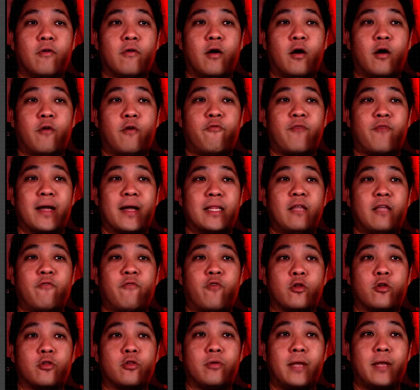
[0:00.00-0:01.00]
fighting
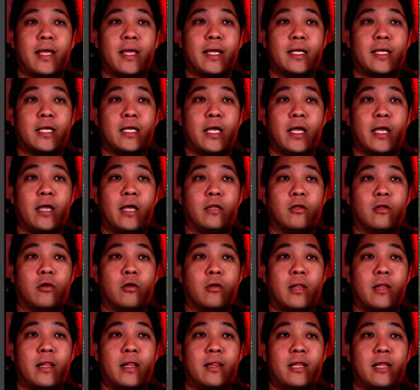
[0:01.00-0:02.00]
for Tonenke,
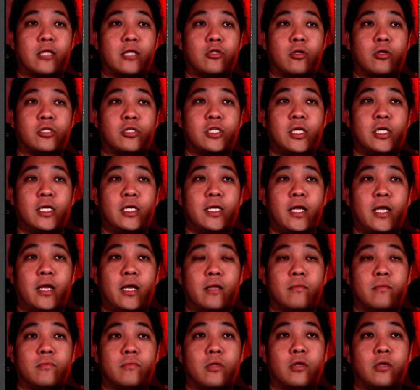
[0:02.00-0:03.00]

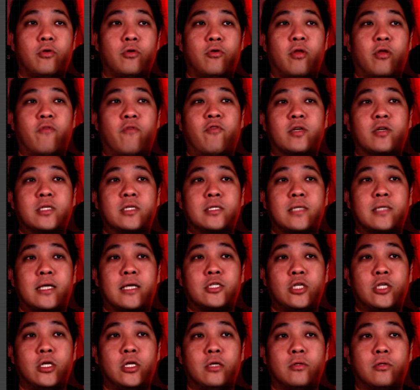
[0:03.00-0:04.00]
Letoshkine. The Ukrainian forces
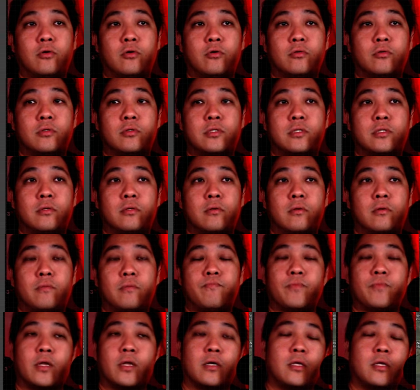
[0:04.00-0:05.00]
actually
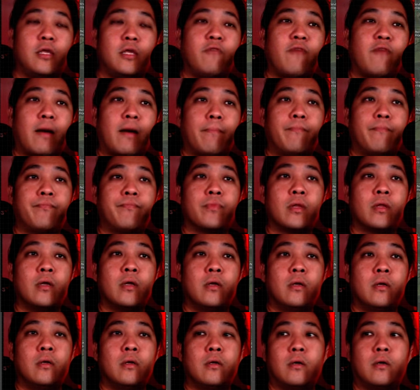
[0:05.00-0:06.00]
they'll give up
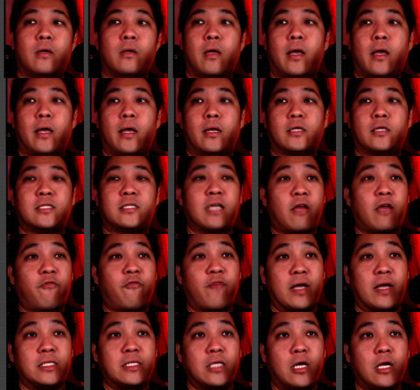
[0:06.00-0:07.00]
and
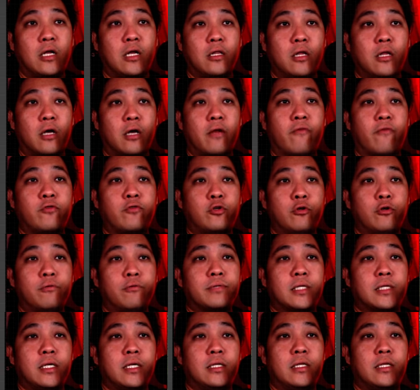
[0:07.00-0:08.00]
sacrifice a lot of
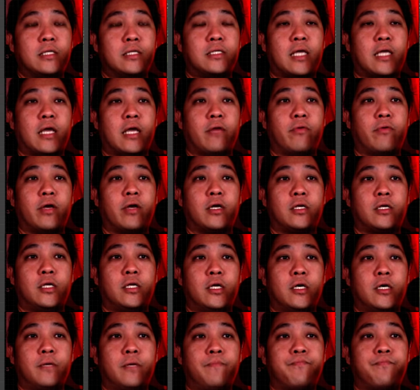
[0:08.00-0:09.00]
troops in this area
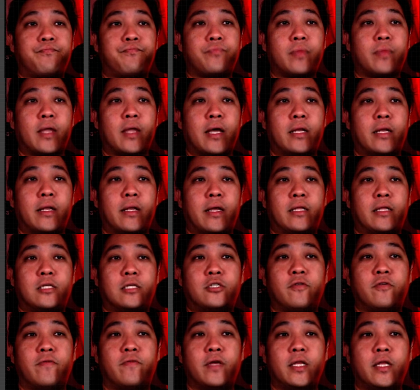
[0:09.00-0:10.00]
here and at
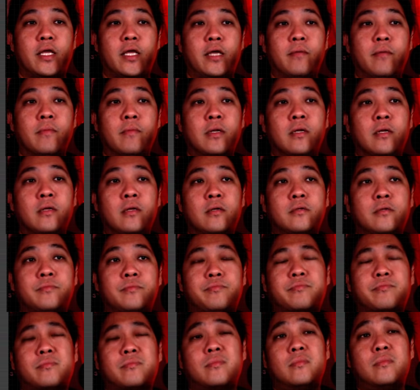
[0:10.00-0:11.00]
Cheverny
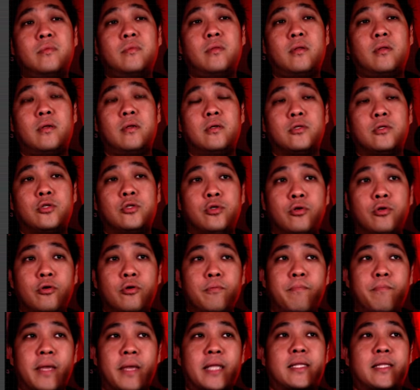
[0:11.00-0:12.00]
to
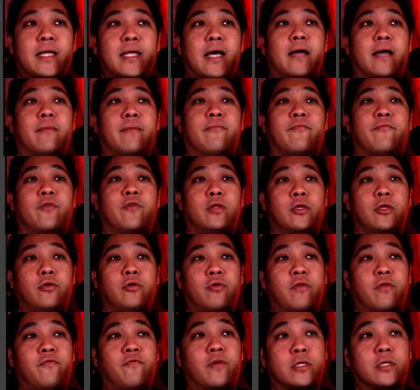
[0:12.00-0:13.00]
make time for the
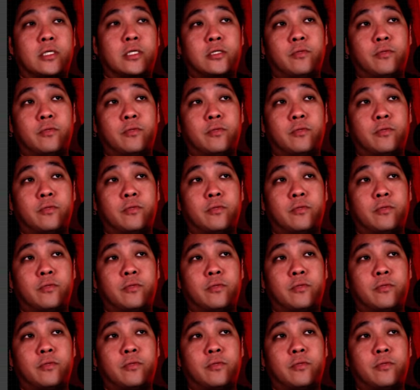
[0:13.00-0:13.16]
Ukrainian forces to